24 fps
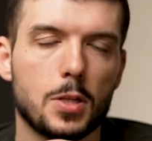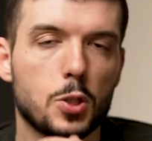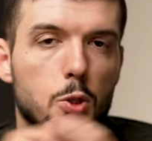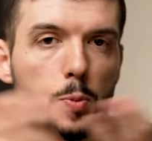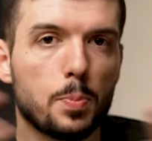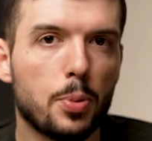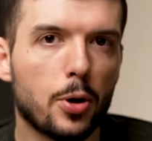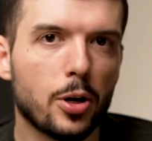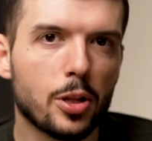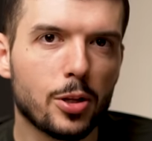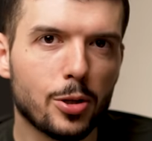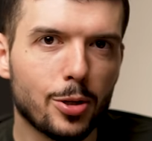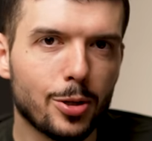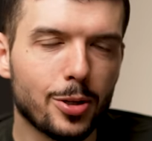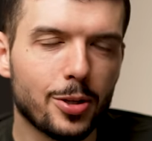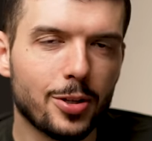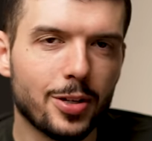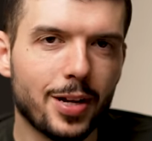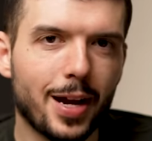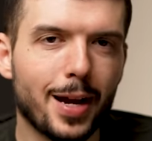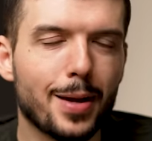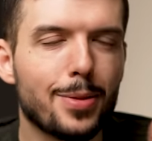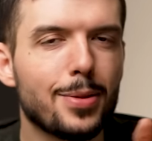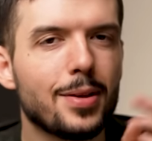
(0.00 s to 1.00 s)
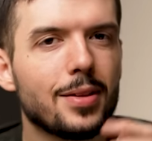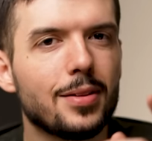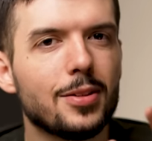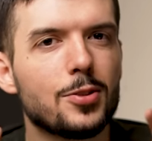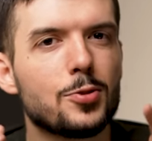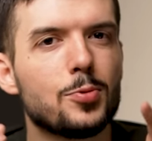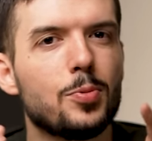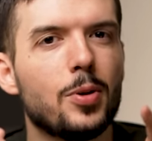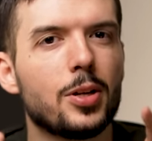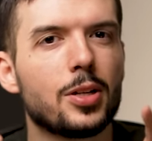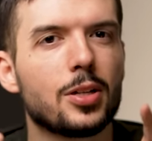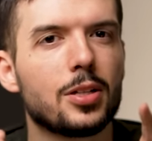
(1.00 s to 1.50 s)
Spoiler alert, I think
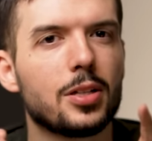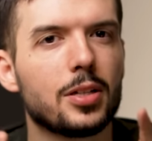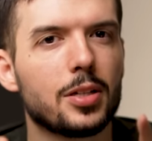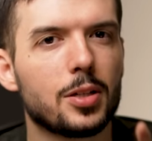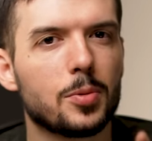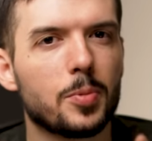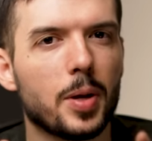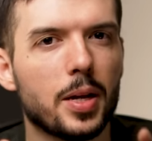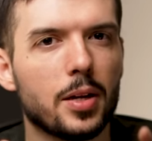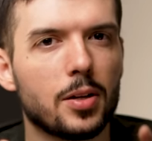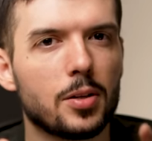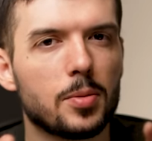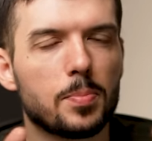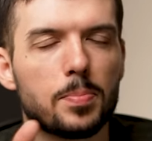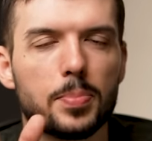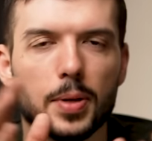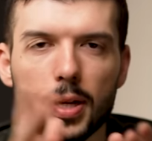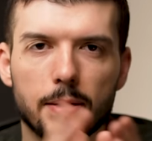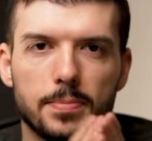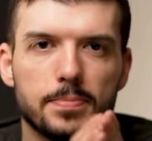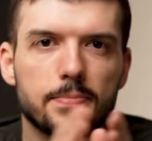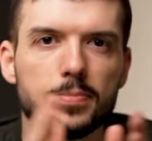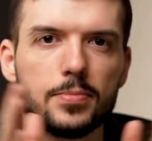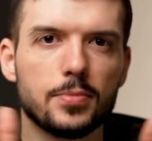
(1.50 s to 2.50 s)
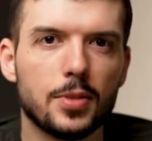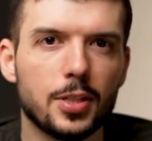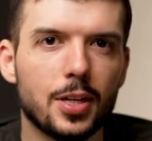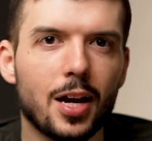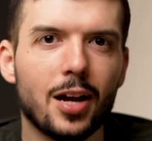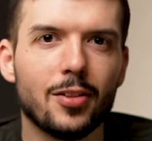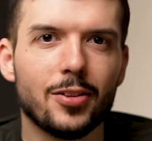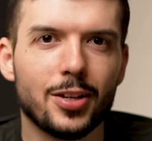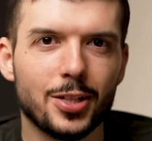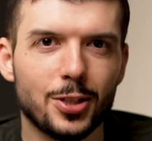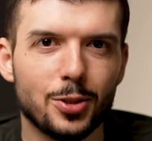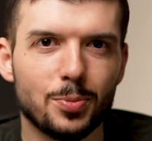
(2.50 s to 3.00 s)
there's one clear winner, but
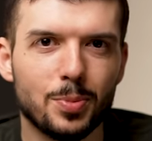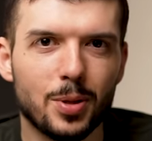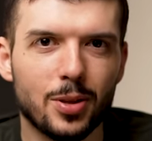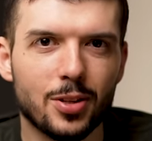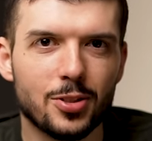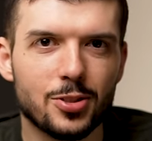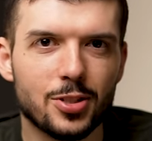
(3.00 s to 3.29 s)
I'll let you be the